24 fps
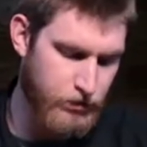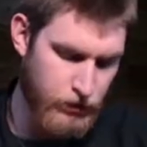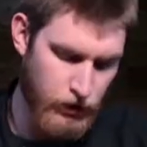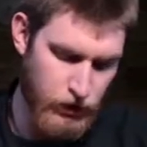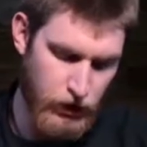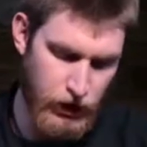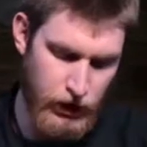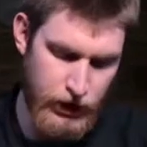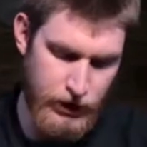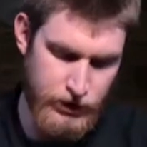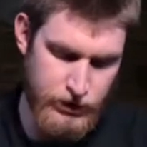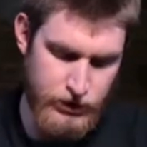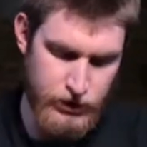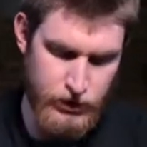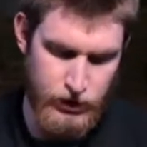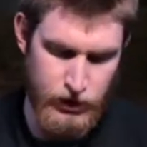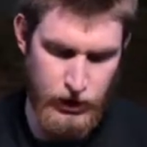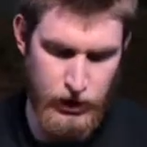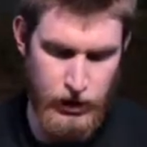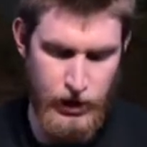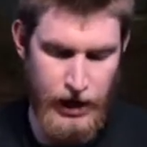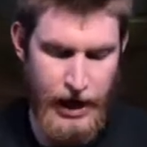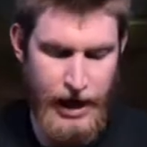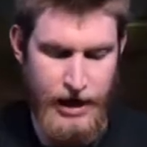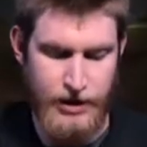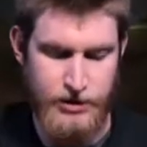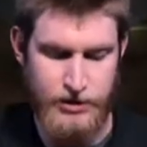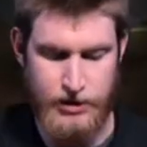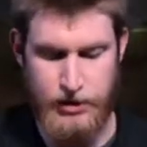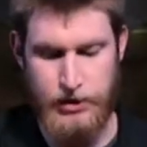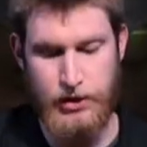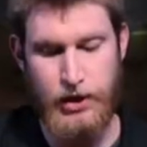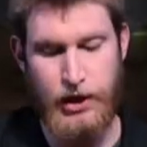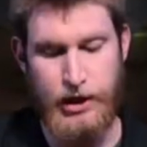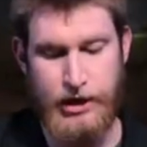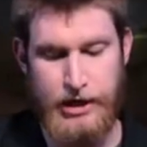up the lights, the
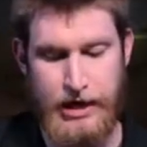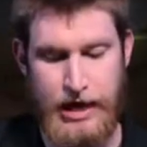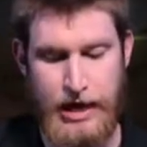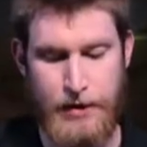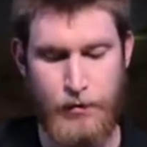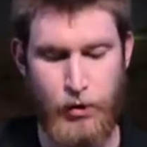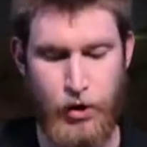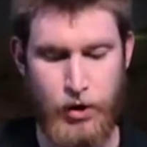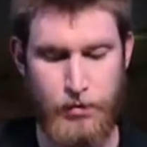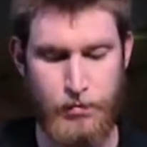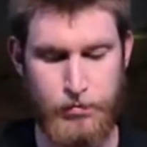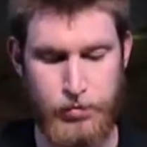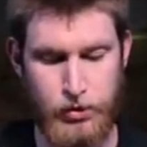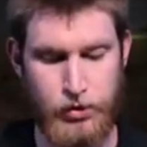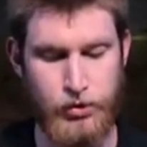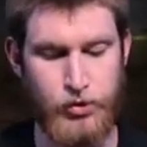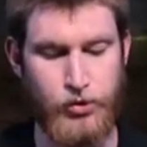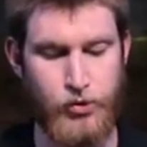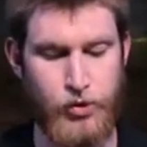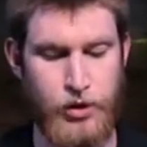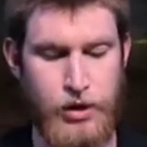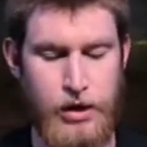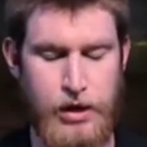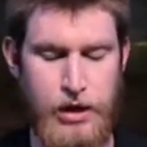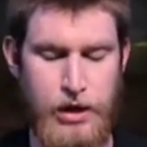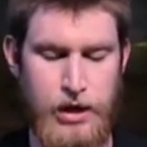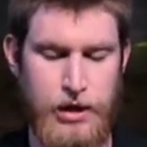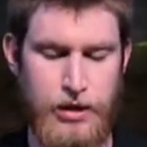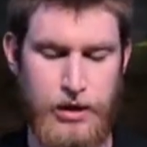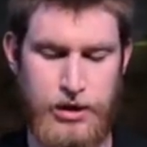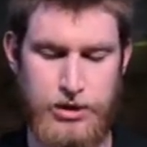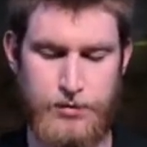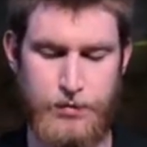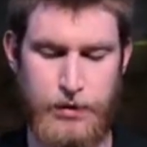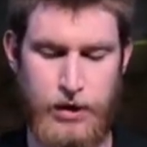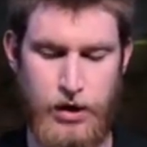accent light came on blue.
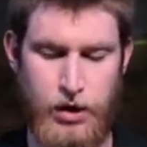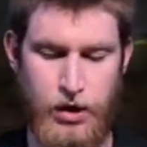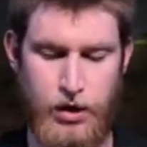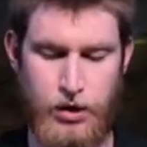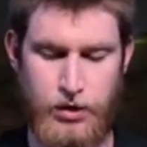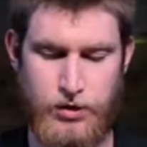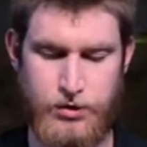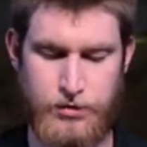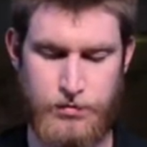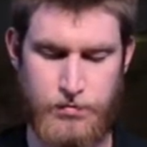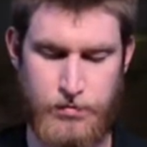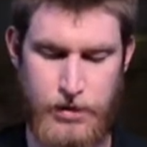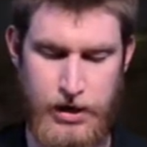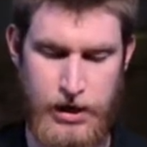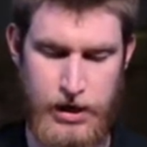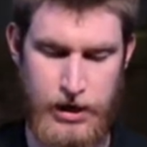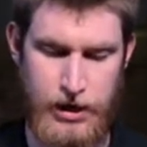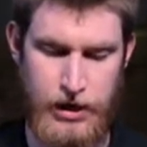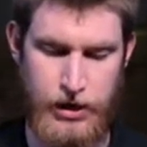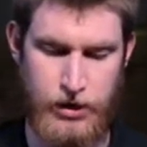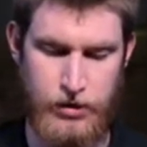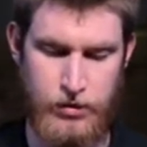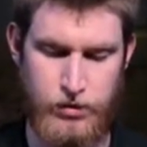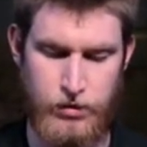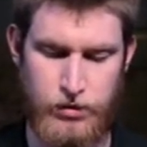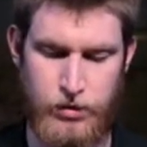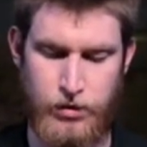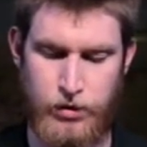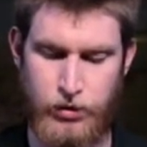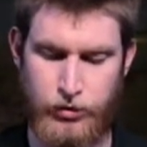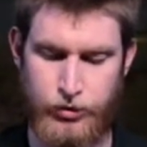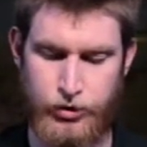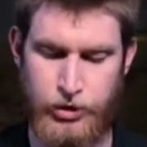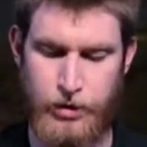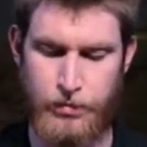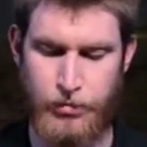That's because my
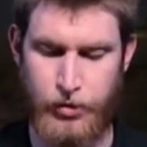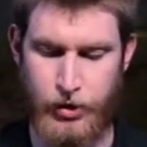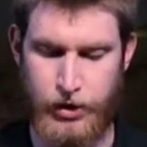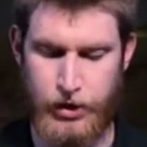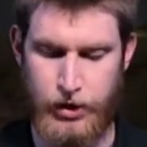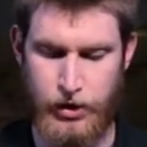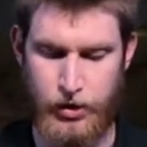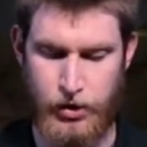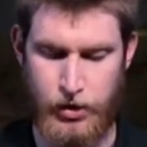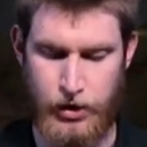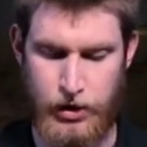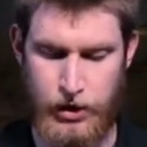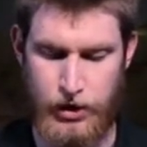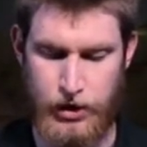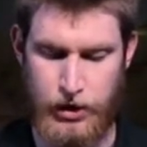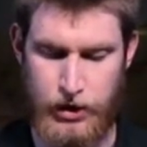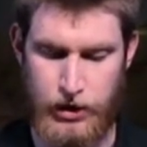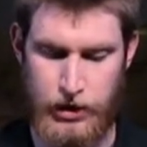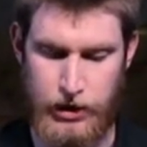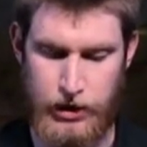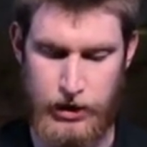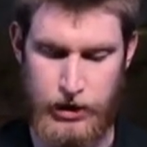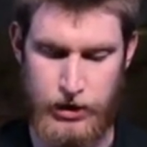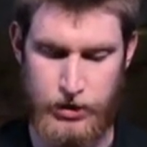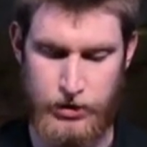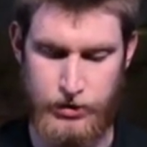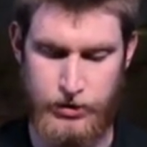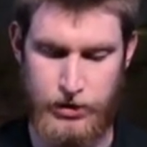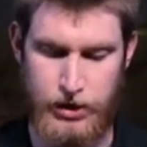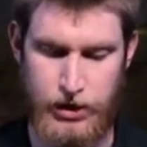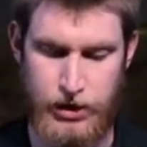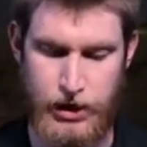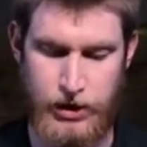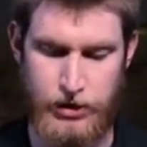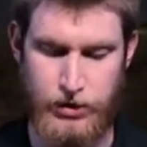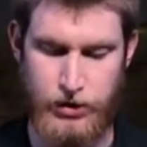little jumper here is
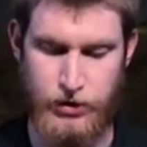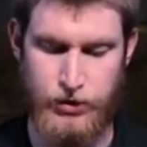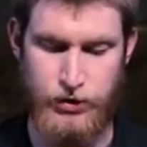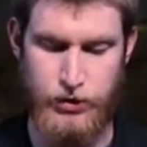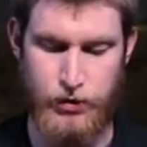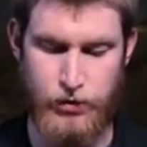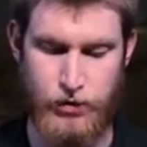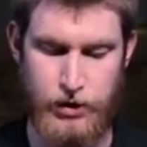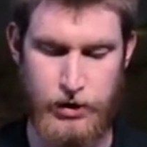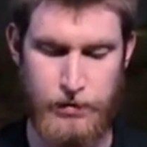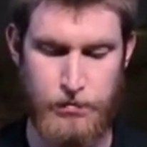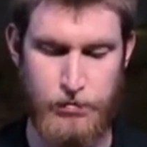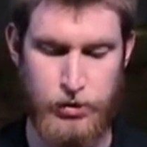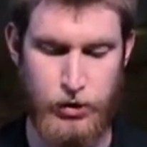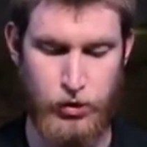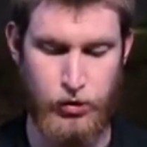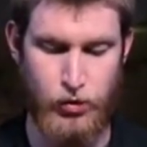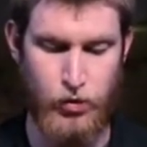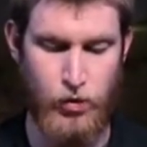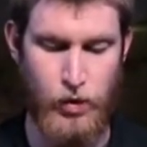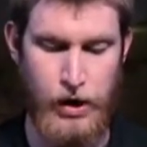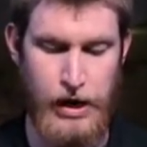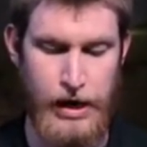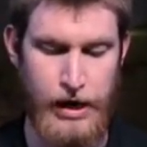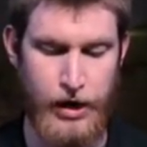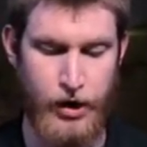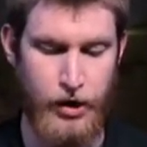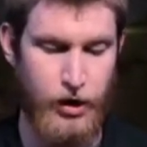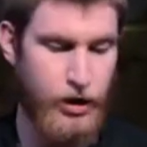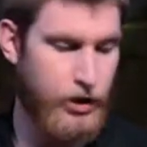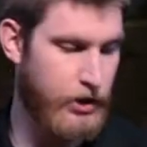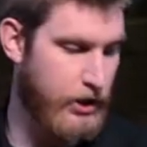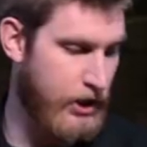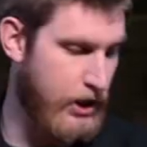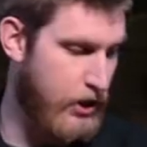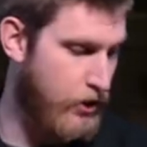connected to the blue wire.
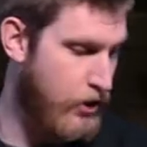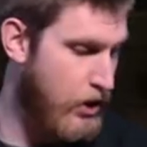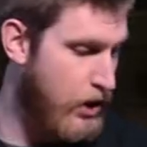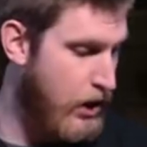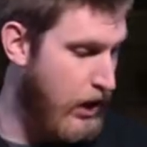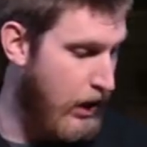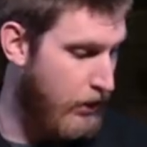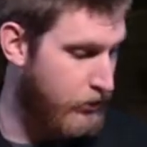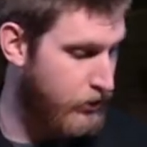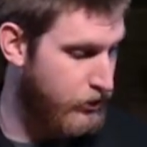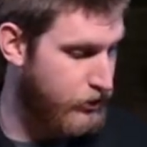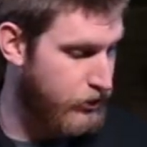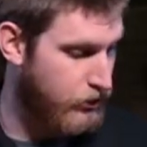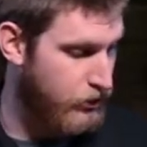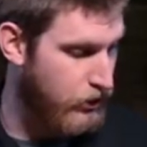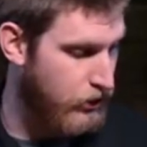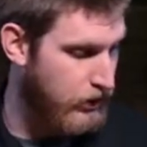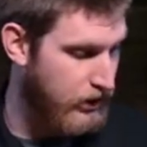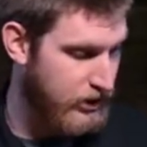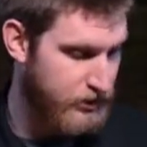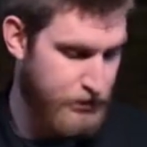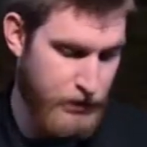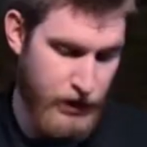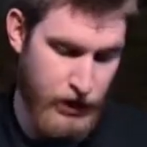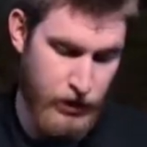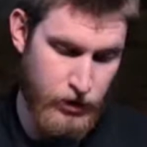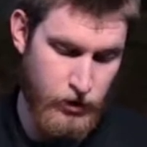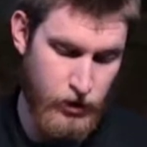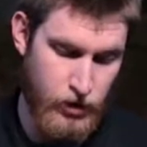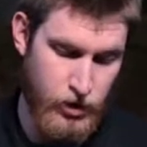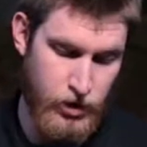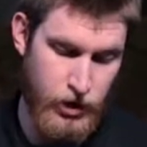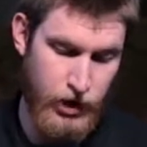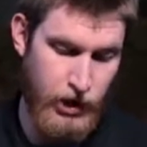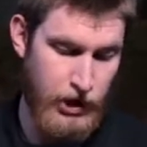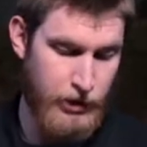Now, I'm going to turn the lights back
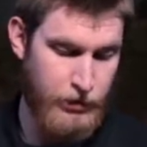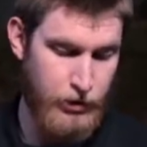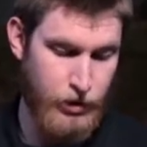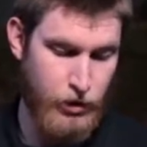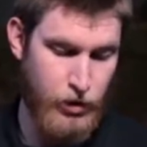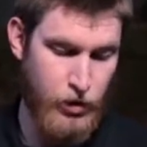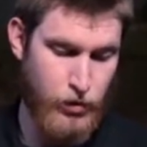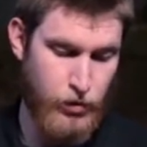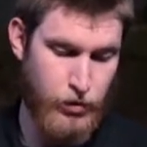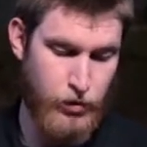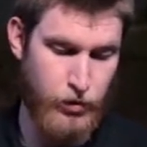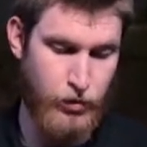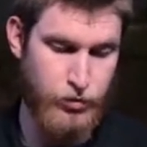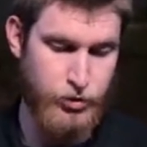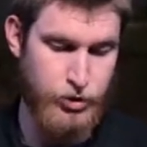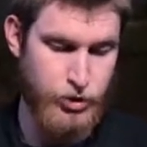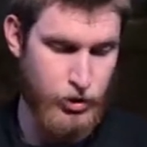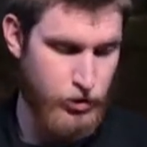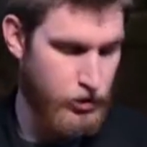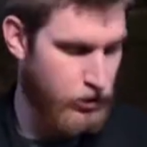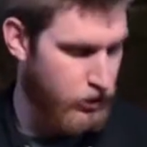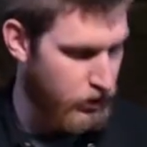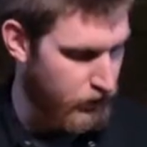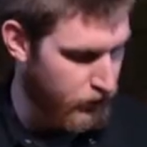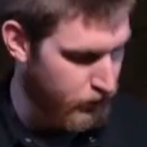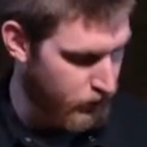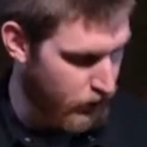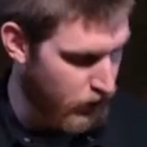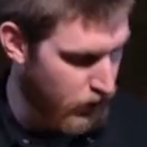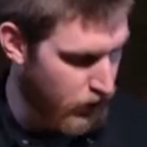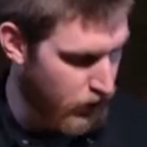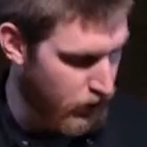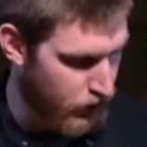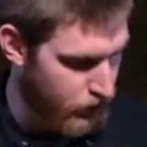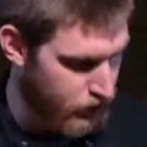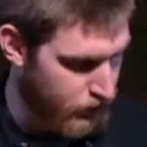on, and I'm going to go through and show you the different
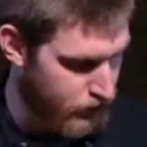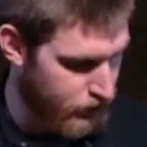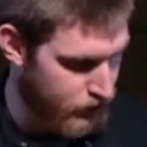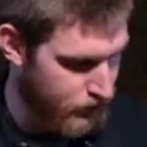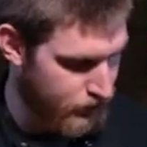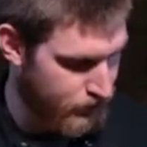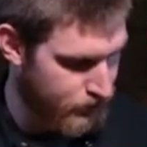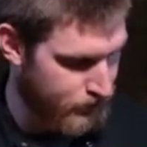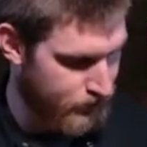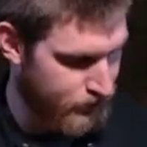colors.